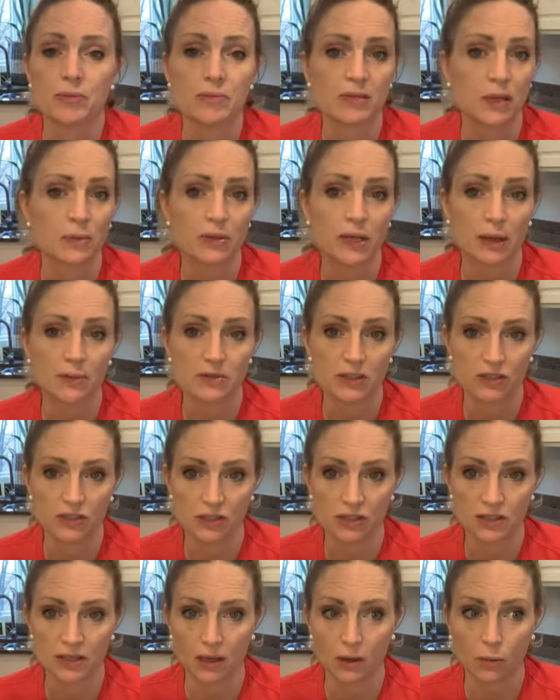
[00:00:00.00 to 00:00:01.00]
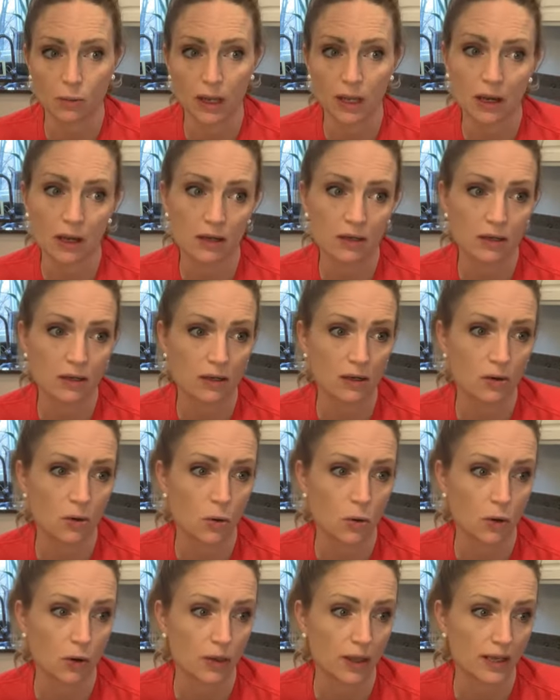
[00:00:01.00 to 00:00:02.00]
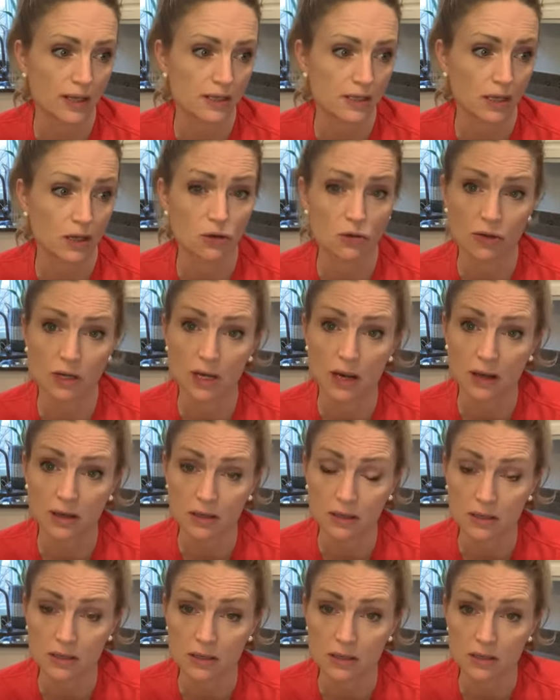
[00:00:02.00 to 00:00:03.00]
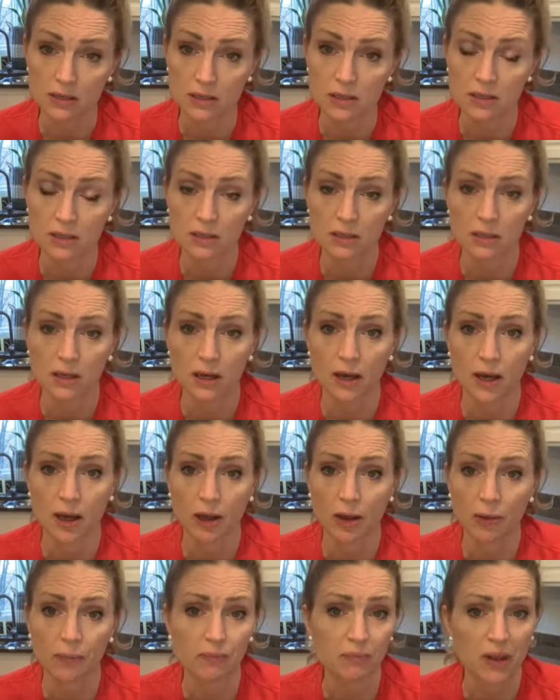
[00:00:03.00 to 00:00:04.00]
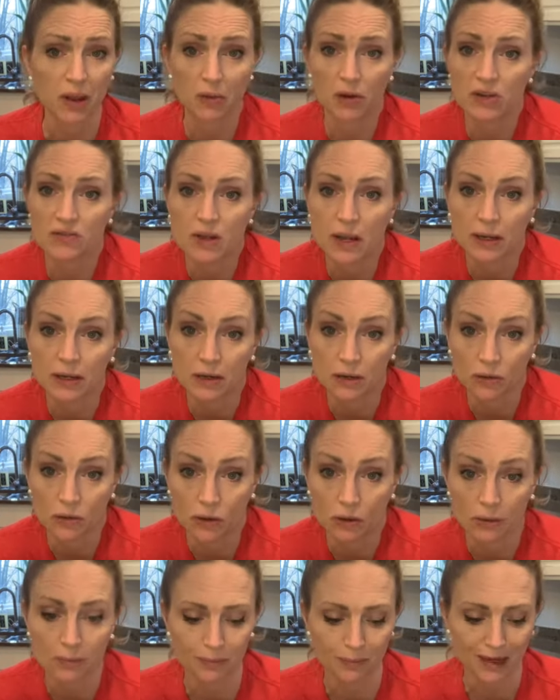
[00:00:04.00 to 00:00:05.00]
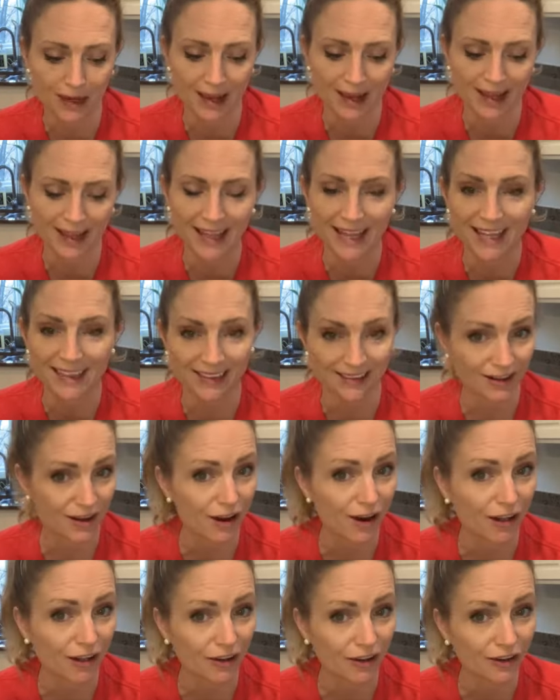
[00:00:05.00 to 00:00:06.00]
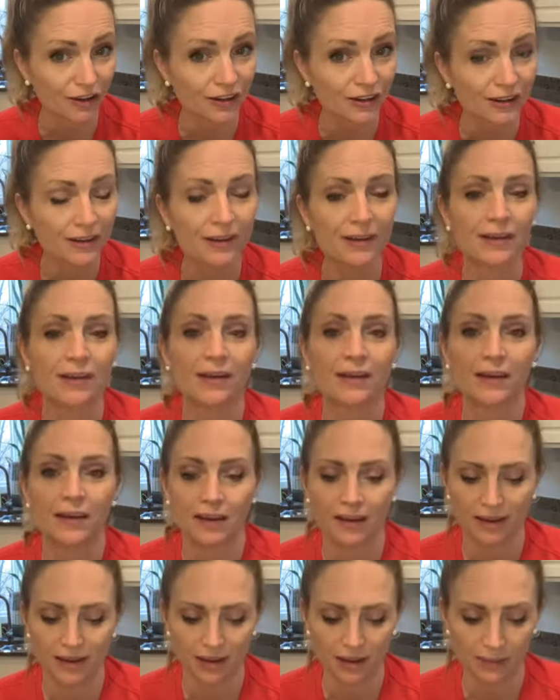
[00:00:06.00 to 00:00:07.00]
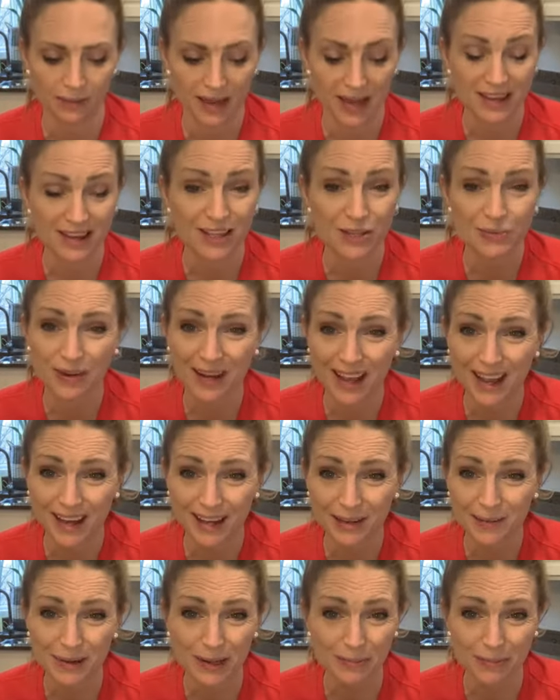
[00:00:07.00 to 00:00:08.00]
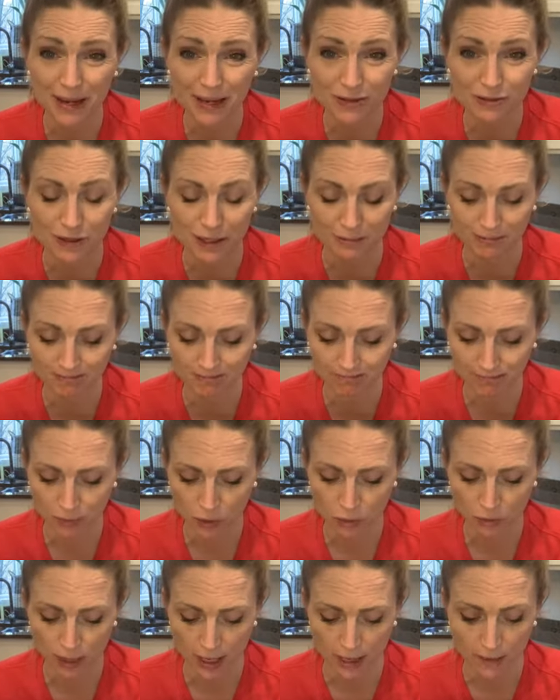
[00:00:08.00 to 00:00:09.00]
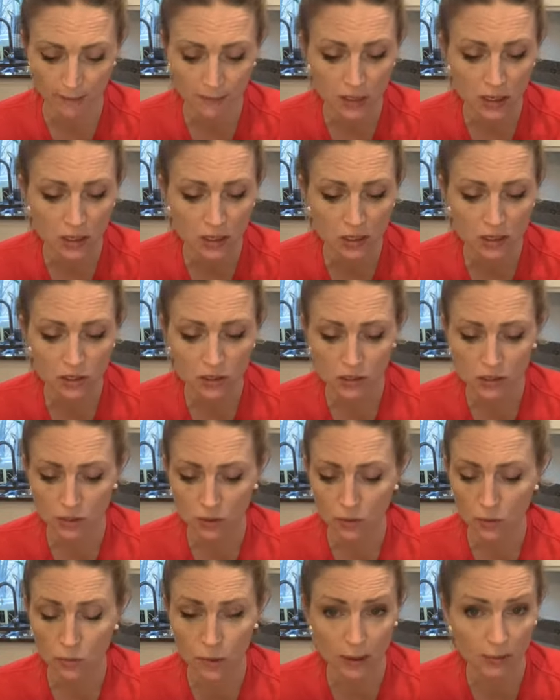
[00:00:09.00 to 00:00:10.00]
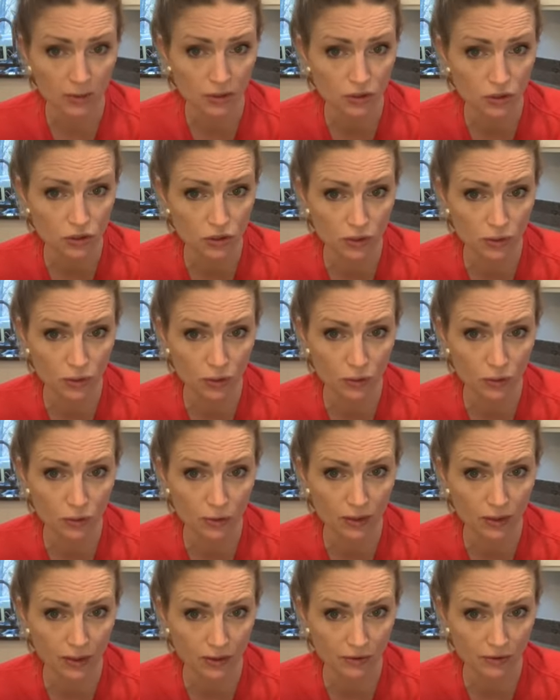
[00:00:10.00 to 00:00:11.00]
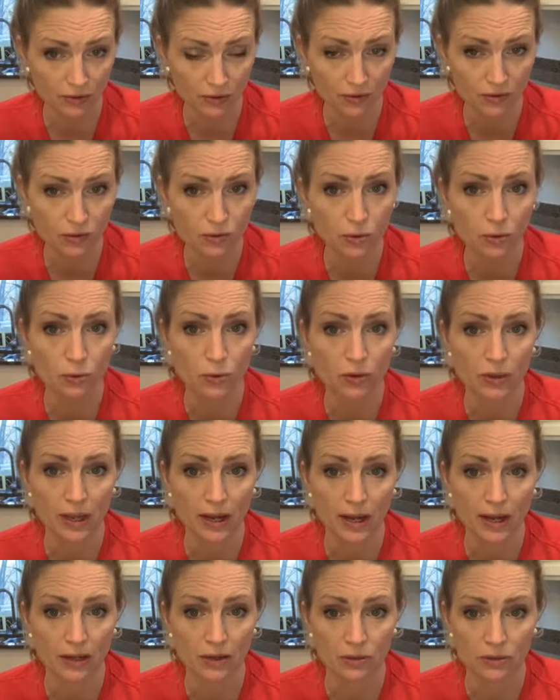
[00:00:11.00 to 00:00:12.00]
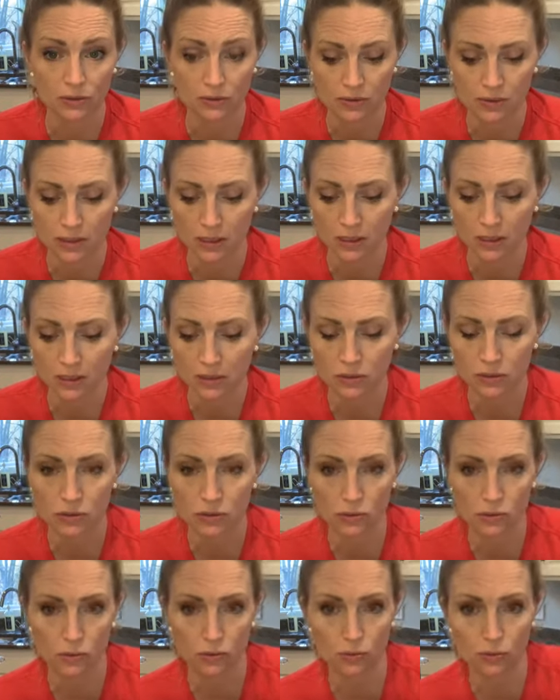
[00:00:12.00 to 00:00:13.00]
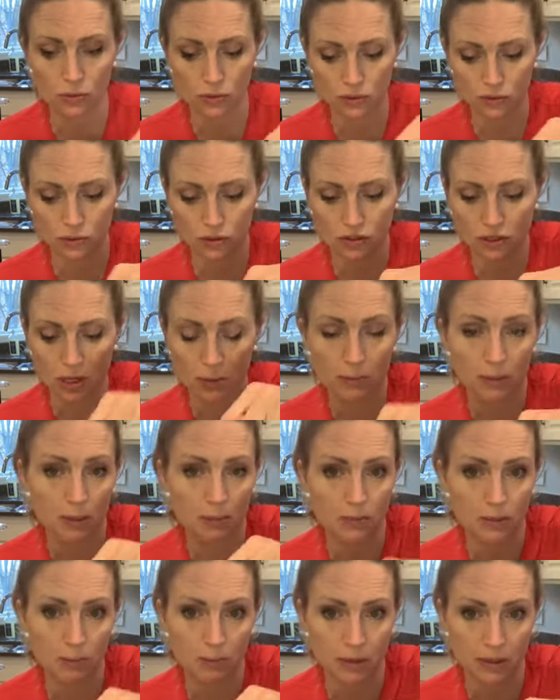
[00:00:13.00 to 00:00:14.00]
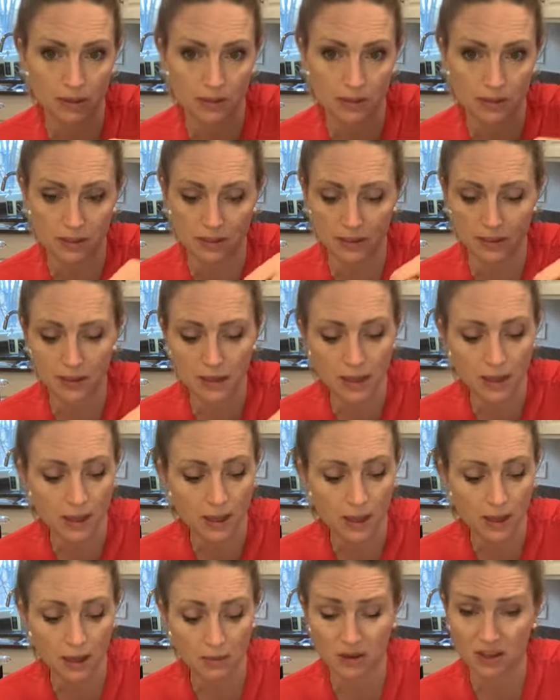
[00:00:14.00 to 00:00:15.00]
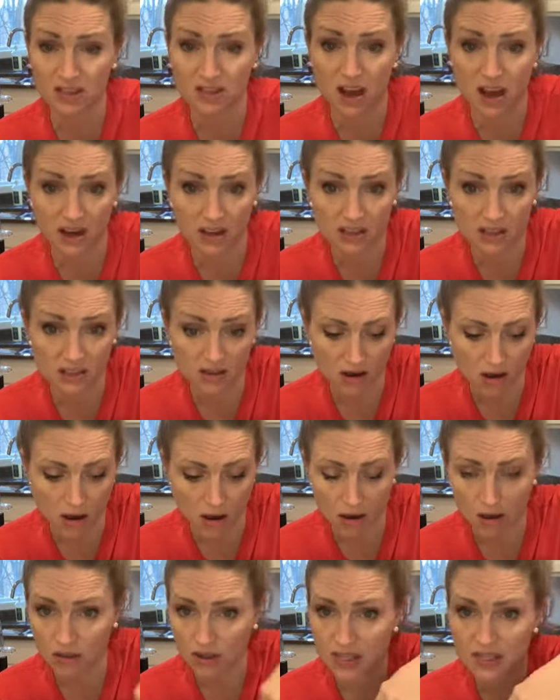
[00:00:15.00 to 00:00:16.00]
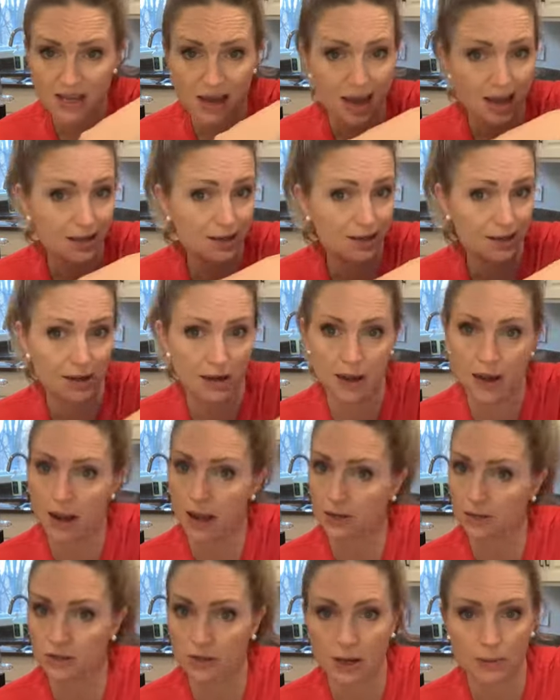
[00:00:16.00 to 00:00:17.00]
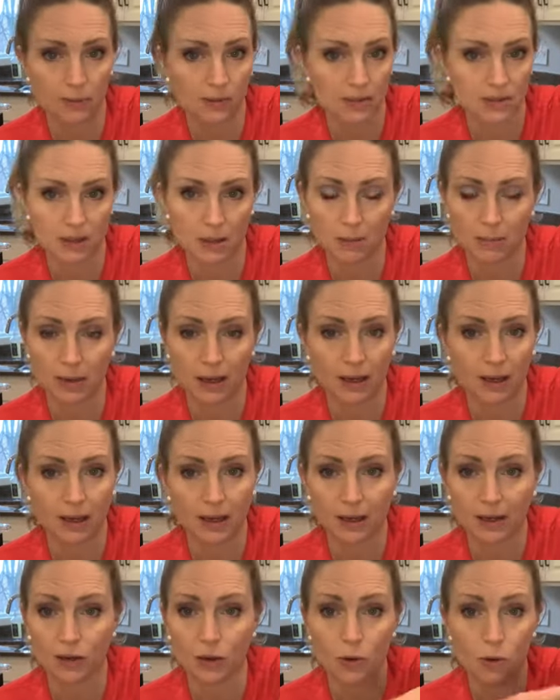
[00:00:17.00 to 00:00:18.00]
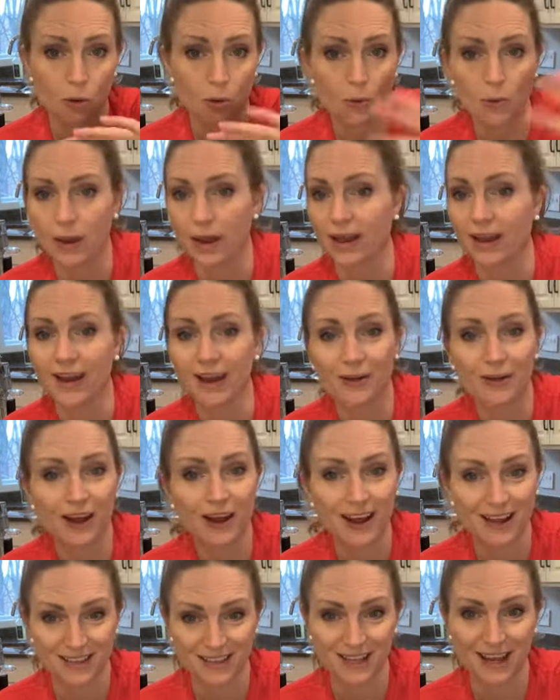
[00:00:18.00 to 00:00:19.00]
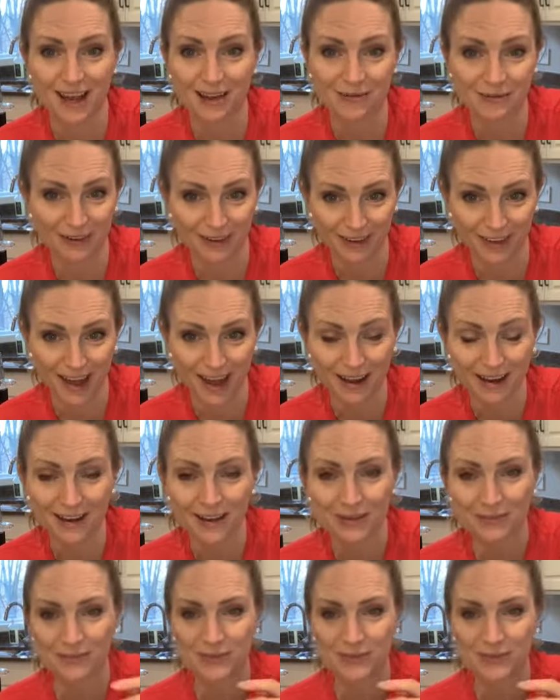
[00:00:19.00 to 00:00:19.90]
Sometimes they just say white onion or they say green onions. I would have done either, but I like the color, and that's what I had in my pantry, okay? So I'm gonna show you another fun tool that I use to chop up the parsley, because honestly, all this, I did not chop this up by hand. No way, I don't got time for that.